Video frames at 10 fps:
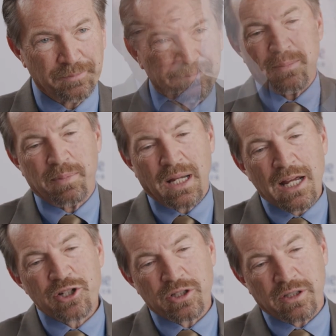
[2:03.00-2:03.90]
My
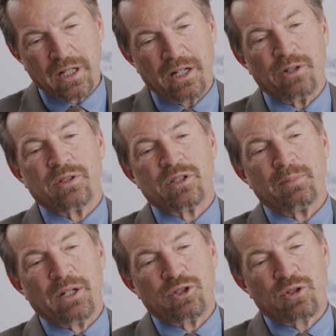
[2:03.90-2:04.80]
passion now is
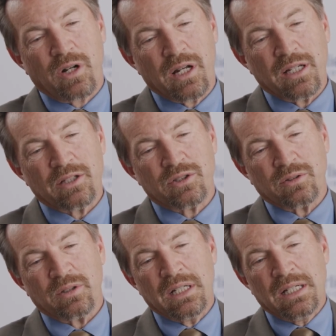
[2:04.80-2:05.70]
about trying
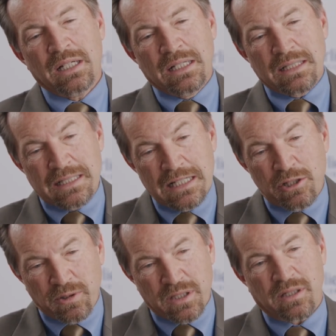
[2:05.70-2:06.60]
to
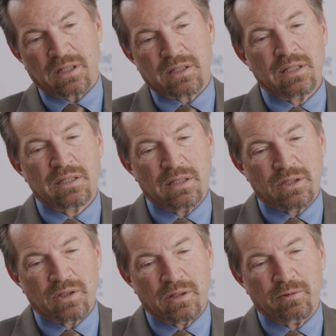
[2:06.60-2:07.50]
decrease toxicity
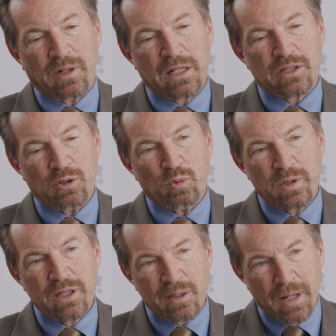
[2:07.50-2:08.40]
so that if we actually
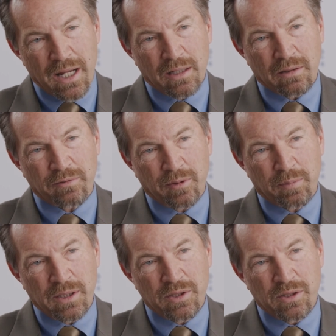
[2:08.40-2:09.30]
win the battle for
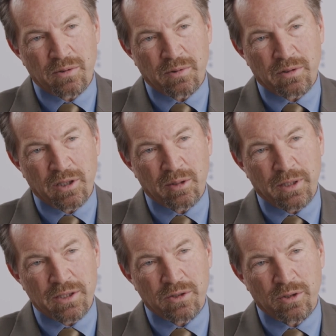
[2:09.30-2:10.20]
patients with
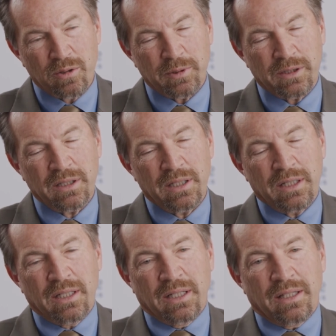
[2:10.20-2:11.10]
glioblastoma,
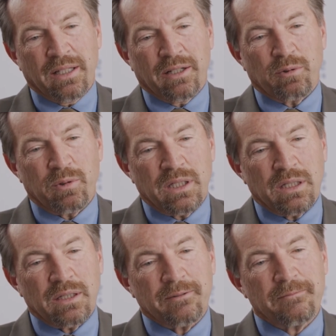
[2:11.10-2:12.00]
that
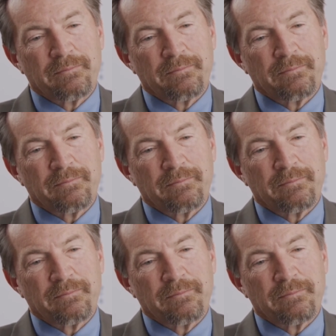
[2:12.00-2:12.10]
we